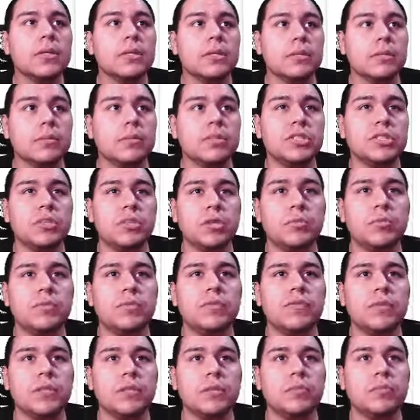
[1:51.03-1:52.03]
So let me start
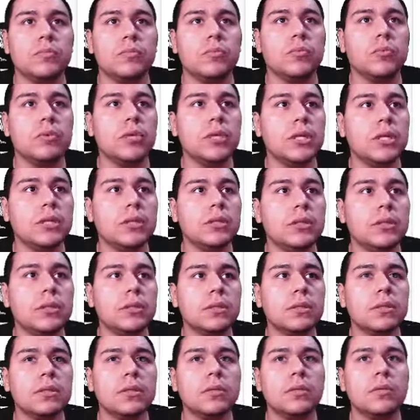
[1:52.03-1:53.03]
moving. 1,
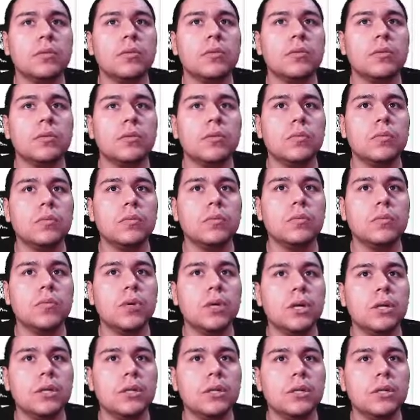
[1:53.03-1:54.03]

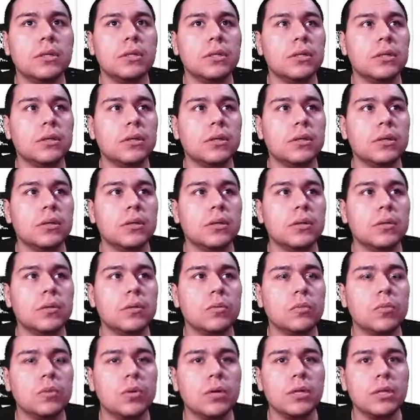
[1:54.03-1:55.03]
1,
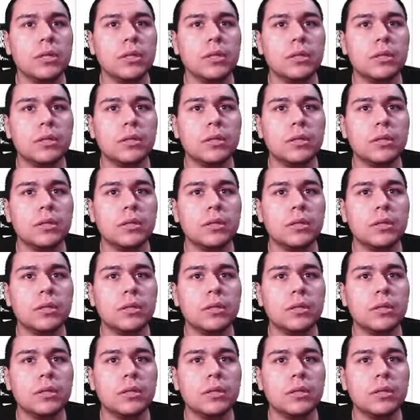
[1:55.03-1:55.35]
1.